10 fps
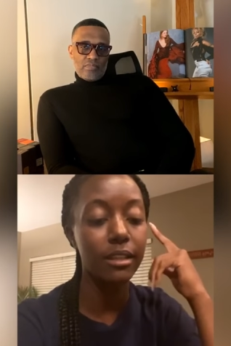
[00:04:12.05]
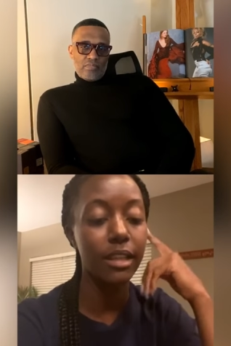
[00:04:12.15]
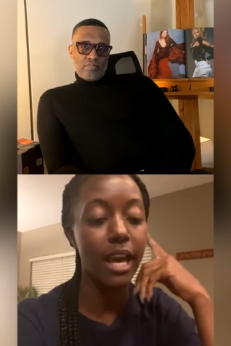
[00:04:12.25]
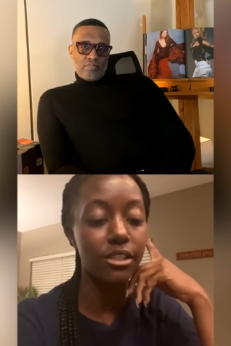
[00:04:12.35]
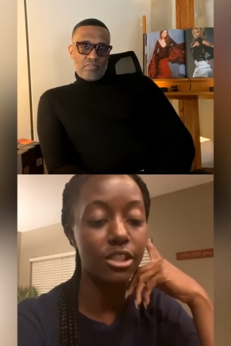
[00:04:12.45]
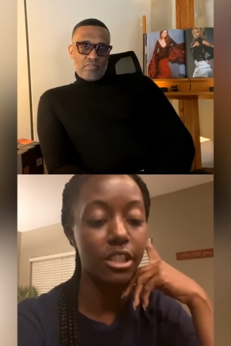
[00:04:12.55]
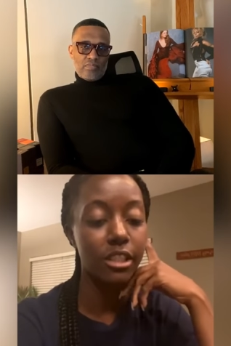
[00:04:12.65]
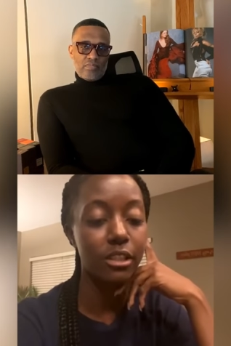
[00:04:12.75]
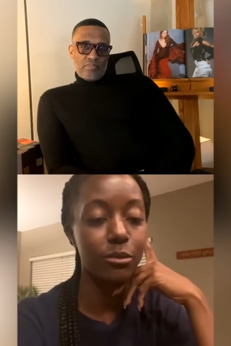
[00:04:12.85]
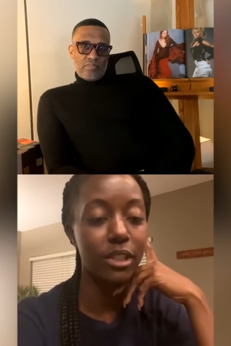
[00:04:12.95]
Speaker 1: last
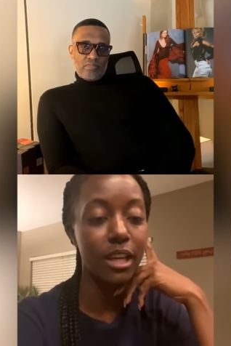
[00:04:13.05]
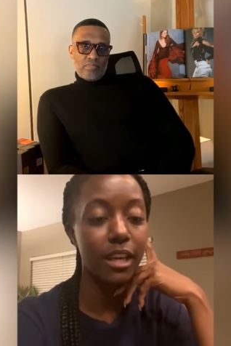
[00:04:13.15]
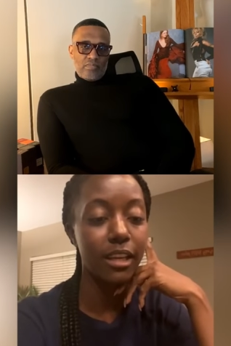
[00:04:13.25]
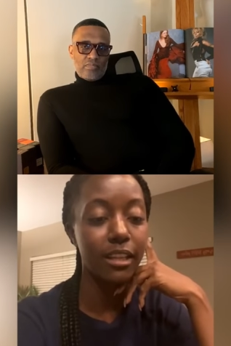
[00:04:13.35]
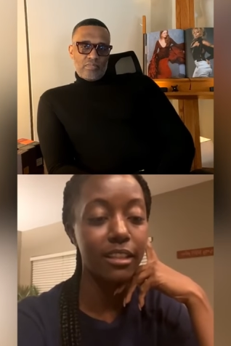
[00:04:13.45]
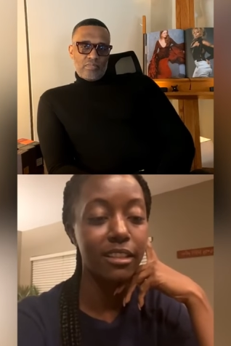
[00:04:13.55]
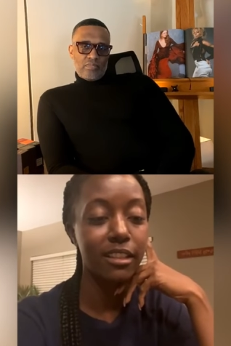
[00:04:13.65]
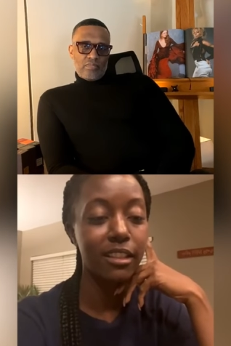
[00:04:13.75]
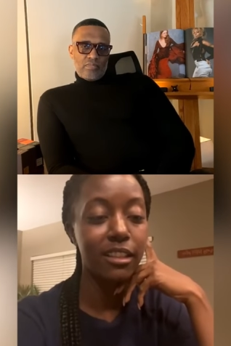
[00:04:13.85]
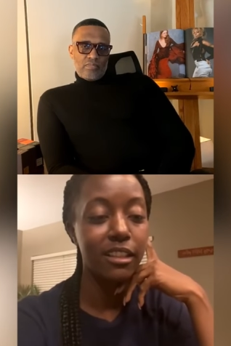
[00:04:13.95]
year when I
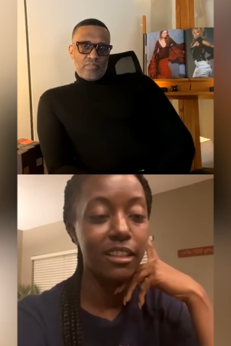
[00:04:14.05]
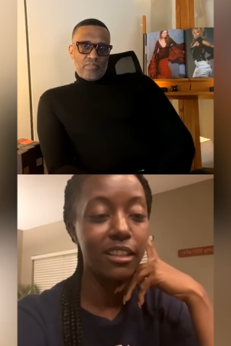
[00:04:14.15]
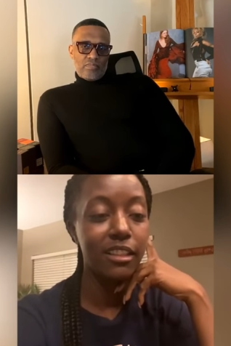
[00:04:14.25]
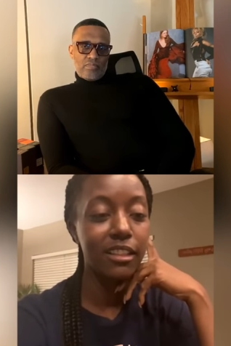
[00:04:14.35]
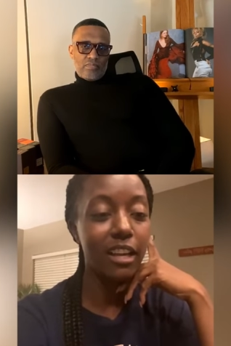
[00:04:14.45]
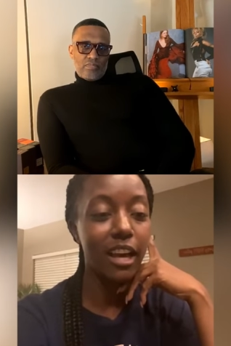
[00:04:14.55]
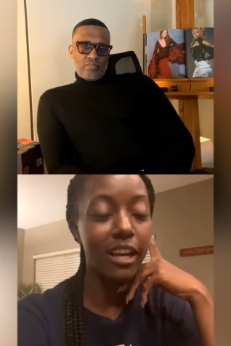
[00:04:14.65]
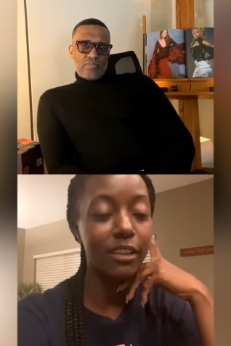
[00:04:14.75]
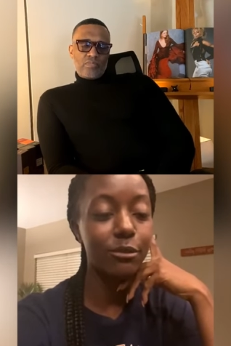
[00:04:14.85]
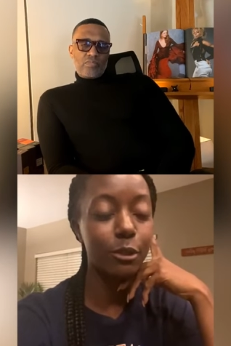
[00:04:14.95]

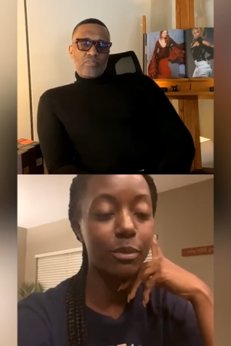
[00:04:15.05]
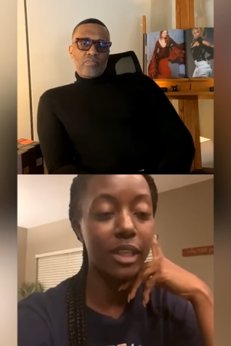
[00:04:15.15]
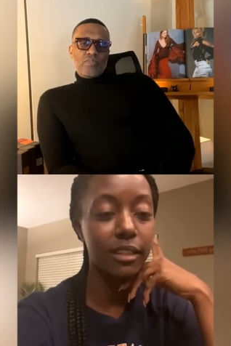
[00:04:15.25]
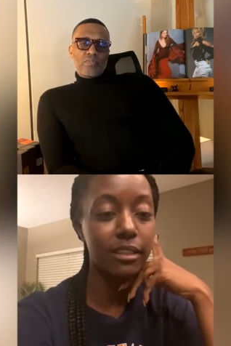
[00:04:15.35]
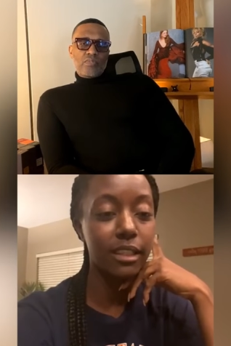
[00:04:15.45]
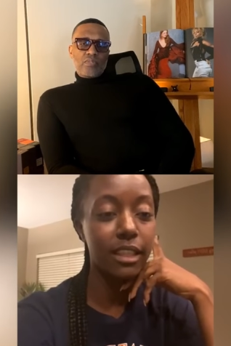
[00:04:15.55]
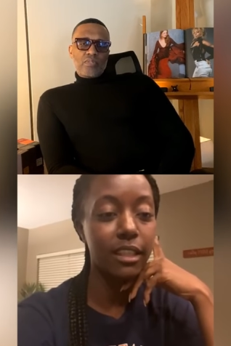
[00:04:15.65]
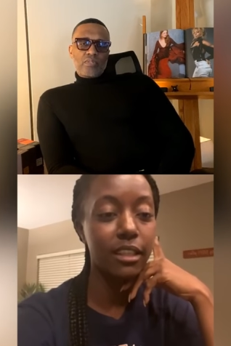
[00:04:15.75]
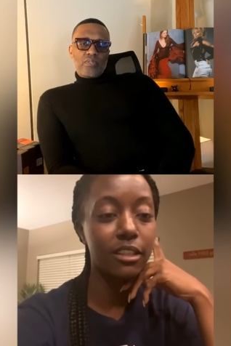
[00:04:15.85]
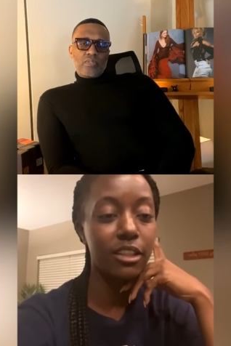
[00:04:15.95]
got
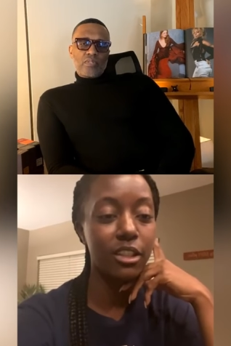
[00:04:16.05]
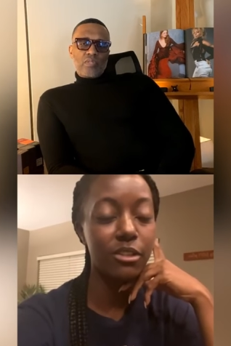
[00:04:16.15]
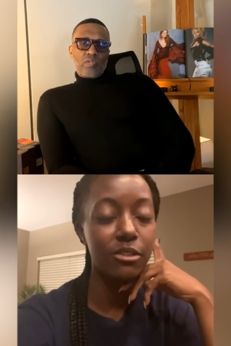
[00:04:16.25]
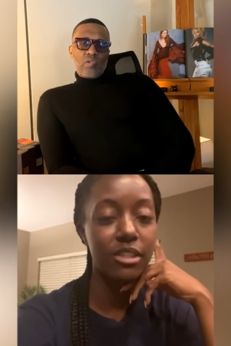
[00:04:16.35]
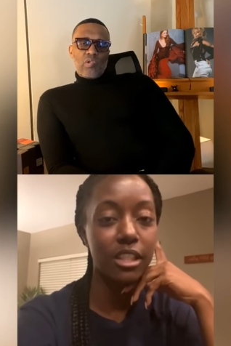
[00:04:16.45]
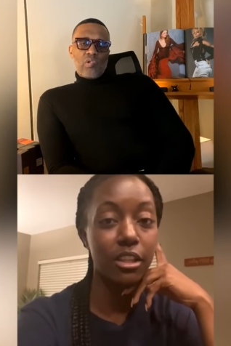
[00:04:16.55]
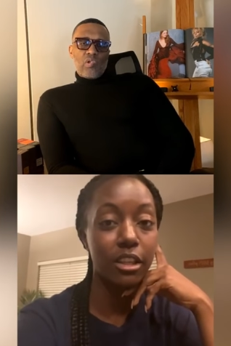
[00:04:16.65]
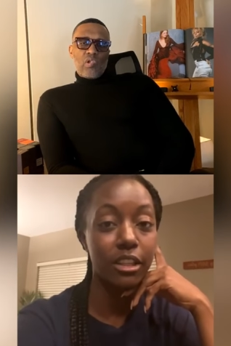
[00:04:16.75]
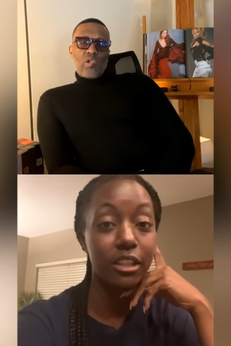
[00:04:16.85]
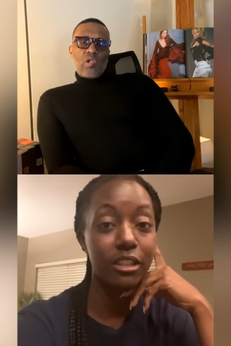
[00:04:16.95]
repeatedly used and
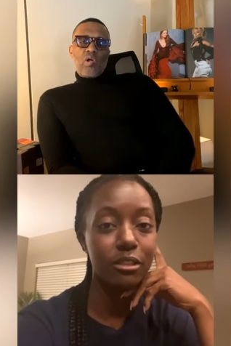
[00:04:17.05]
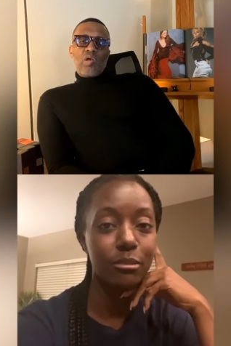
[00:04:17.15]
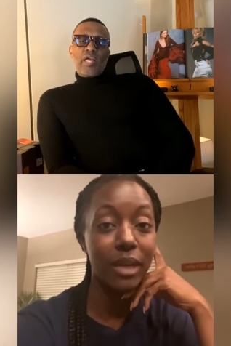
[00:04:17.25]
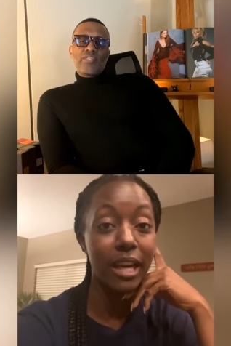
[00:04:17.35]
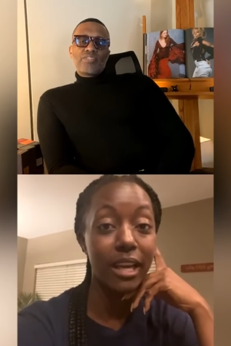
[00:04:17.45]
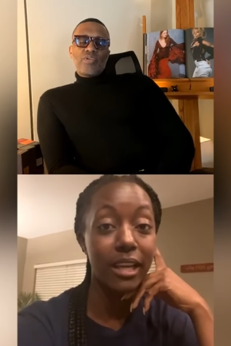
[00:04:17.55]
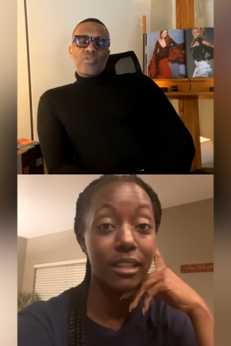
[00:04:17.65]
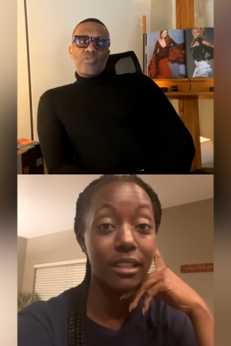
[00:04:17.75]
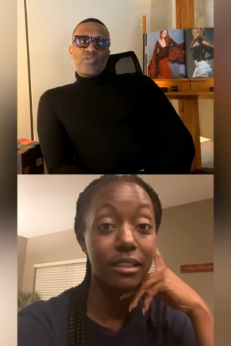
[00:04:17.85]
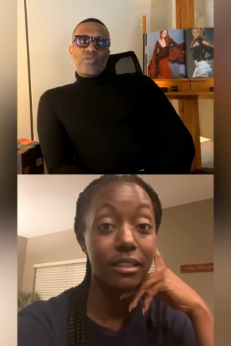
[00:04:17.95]
hurt. Okay, by... so
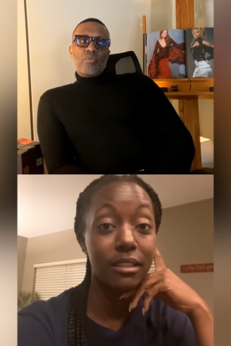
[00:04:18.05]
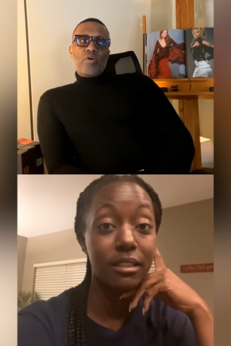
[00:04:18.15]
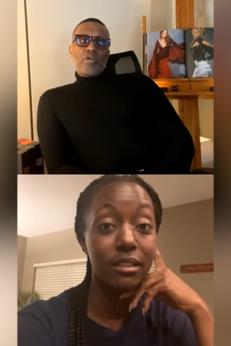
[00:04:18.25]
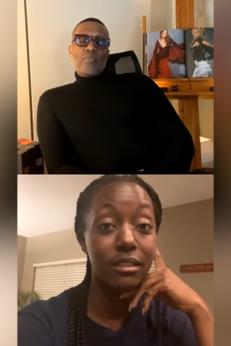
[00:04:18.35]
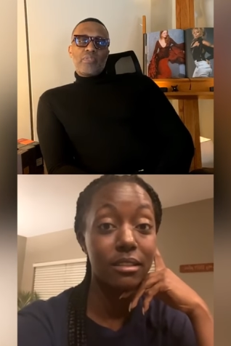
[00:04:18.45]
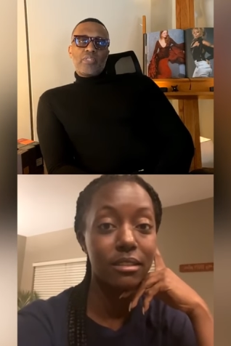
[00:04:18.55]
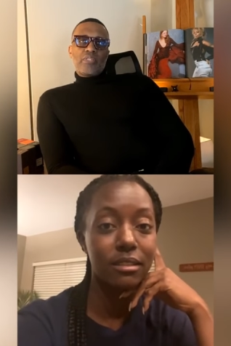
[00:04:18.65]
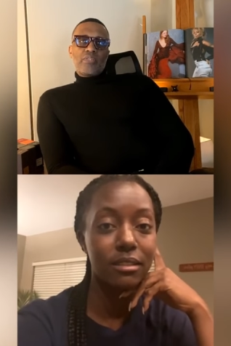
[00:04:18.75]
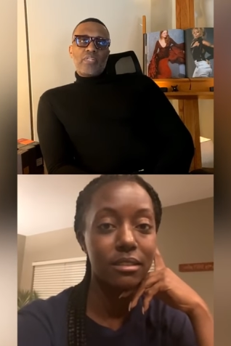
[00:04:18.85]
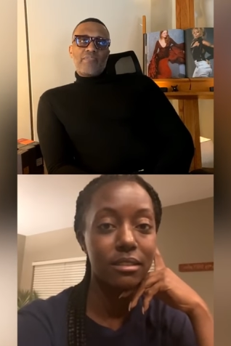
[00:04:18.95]
Speaker 2: you broke up with
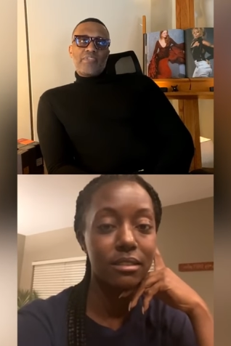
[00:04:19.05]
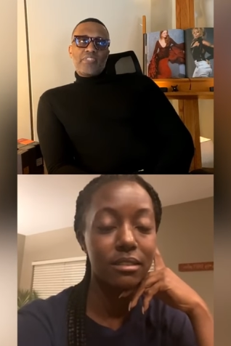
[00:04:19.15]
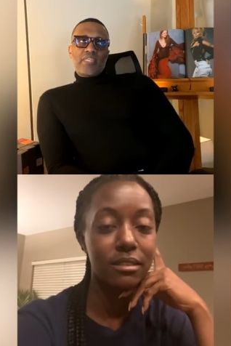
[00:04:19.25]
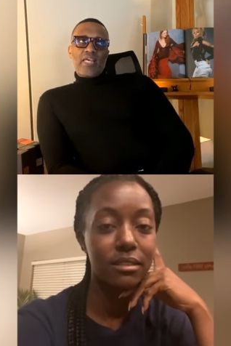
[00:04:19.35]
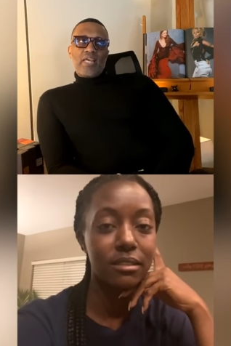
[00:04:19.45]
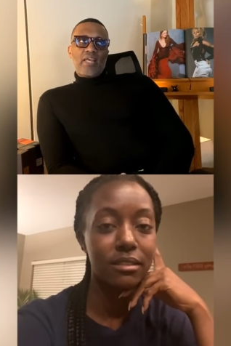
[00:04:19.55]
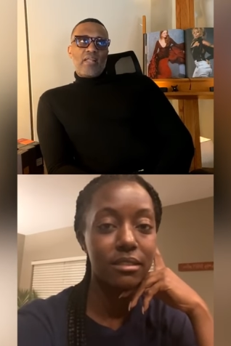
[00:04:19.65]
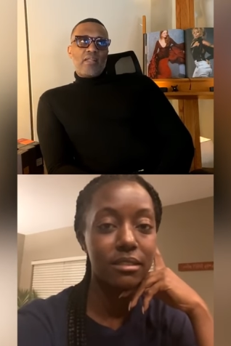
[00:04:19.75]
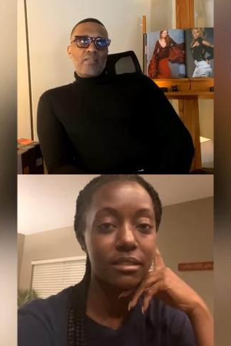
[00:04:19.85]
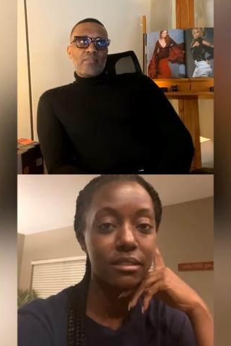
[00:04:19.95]
this. You left this
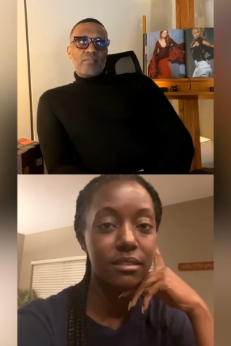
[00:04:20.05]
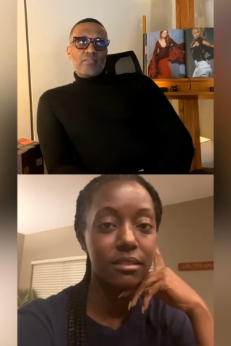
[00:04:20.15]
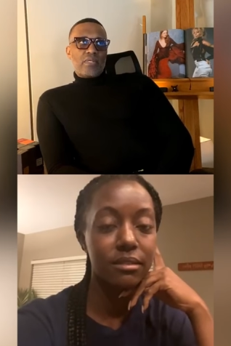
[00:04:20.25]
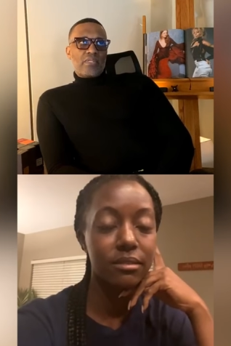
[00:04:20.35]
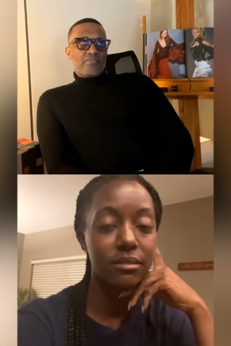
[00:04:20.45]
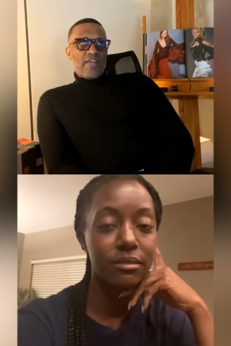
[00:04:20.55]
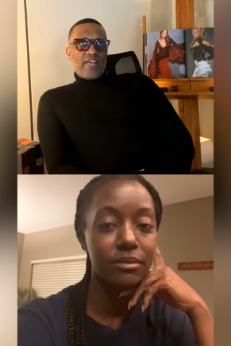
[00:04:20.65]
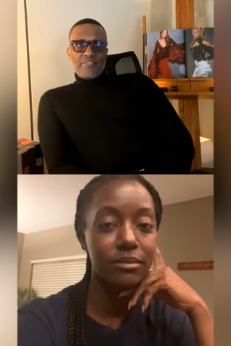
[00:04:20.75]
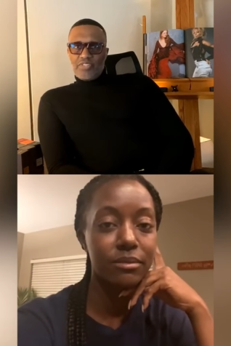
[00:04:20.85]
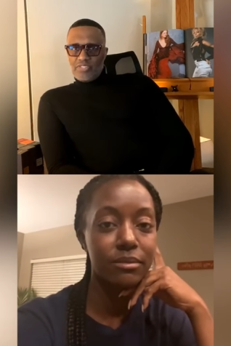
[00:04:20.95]
guy what
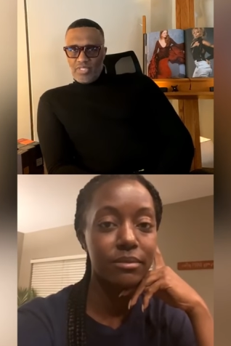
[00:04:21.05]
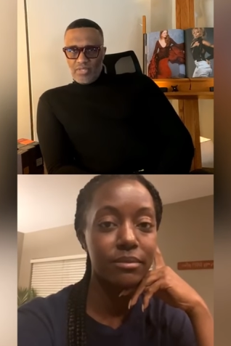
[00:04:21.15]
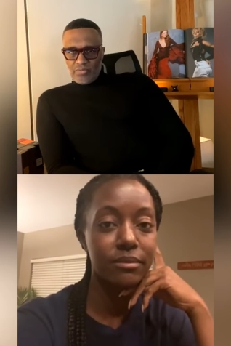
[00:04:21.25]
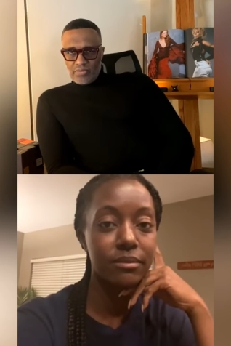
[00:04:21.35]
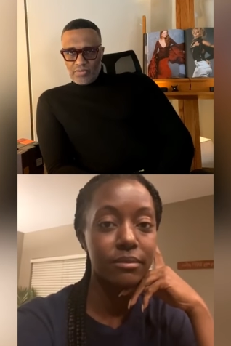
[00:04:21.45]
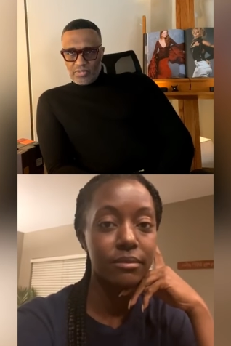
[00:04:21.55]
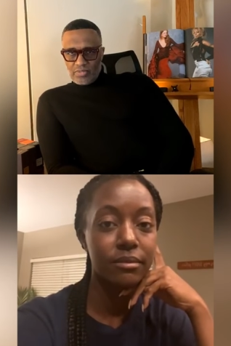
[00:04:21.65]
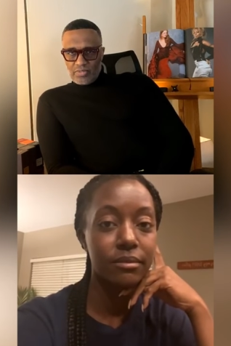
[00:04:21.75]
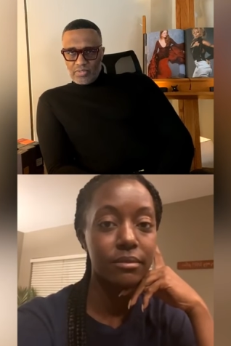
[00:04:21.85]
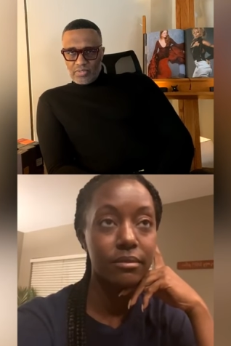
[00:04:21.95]
five years ago,
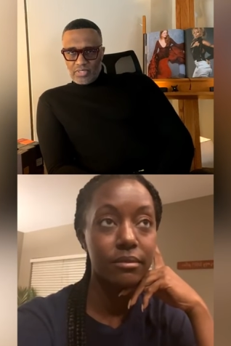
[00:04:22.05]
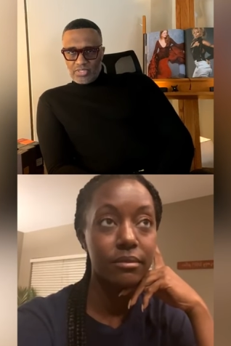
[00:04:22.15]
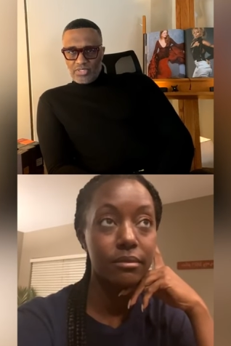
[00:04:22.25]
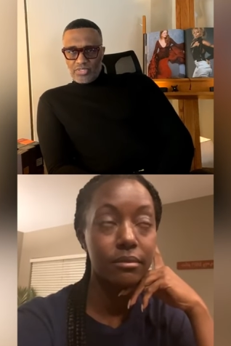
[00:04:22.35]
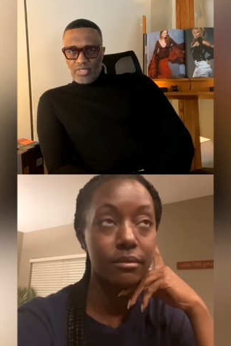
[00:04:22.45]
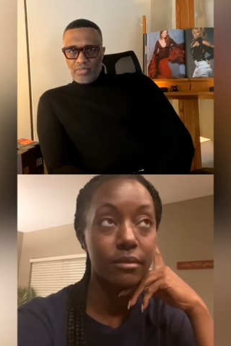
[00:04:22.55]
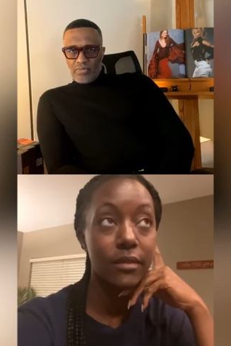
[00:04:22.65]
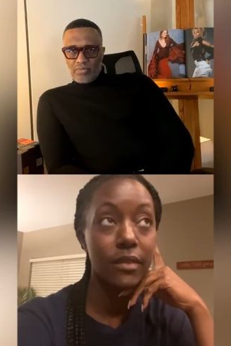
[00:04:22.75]
six years ago.